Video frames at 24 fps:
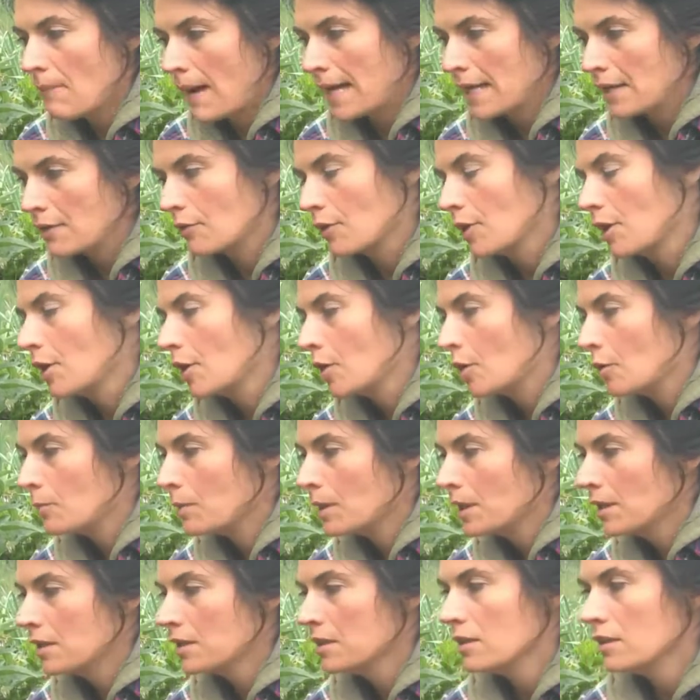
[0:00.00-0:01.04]
microbe
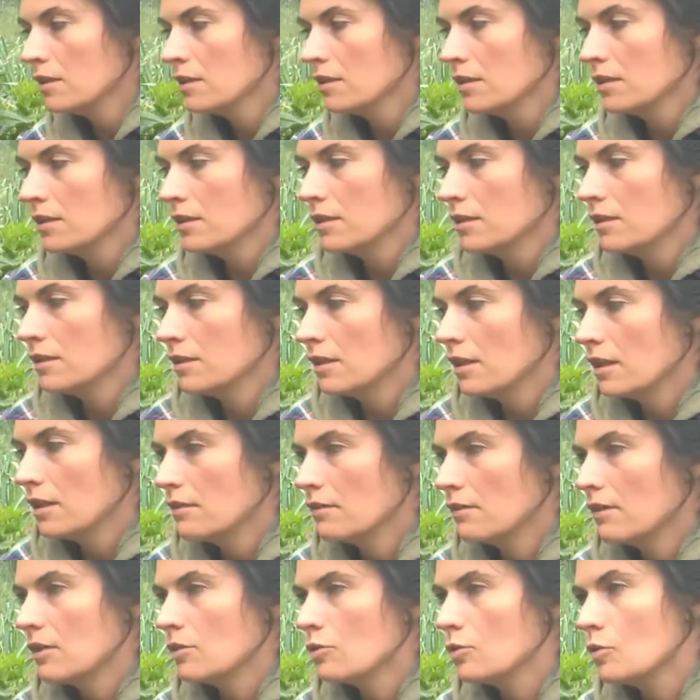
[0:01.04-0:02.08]

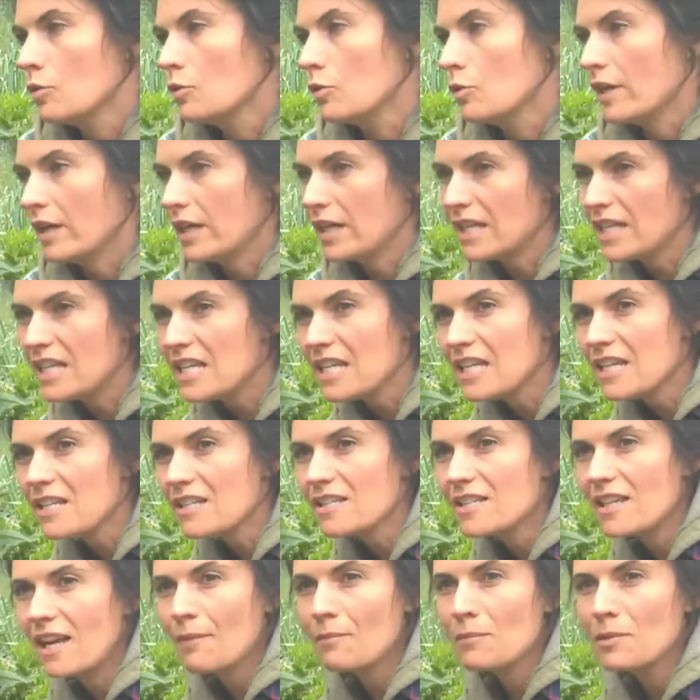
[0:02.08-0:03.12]

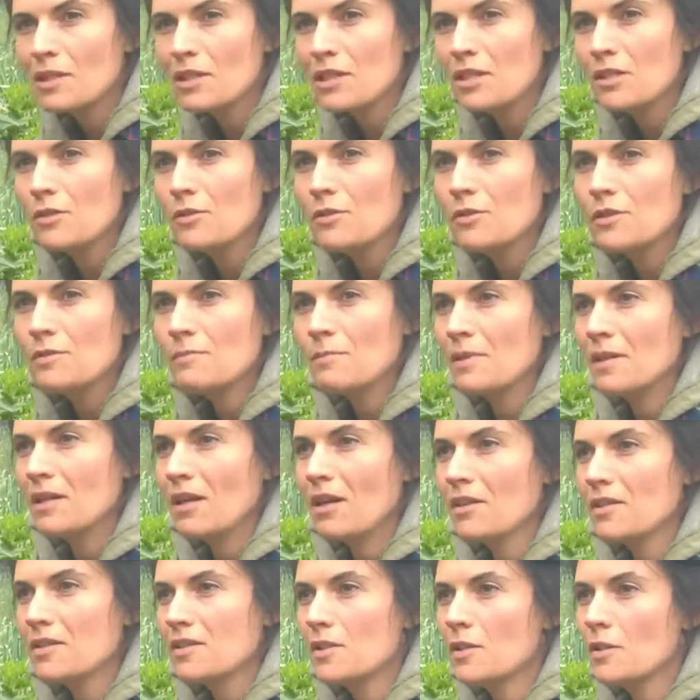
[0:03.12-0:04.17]
heat I'm going to use, but
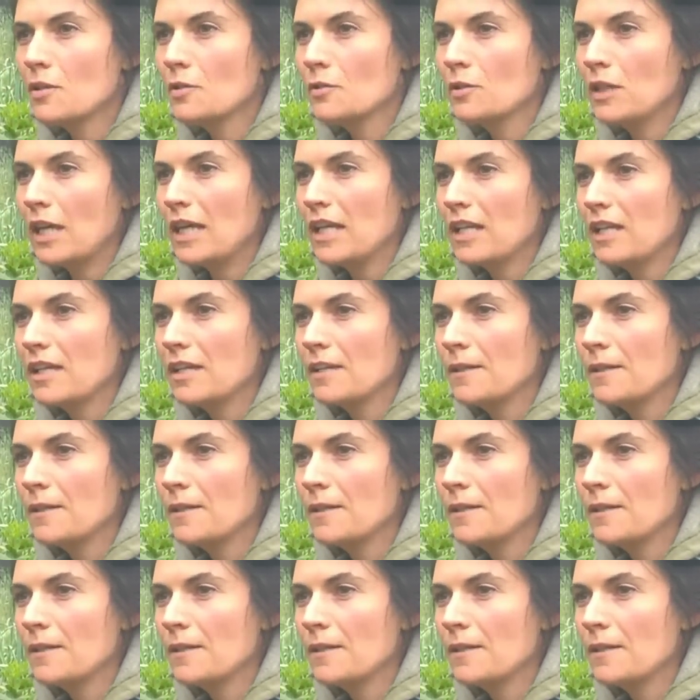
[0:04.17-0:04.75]
also like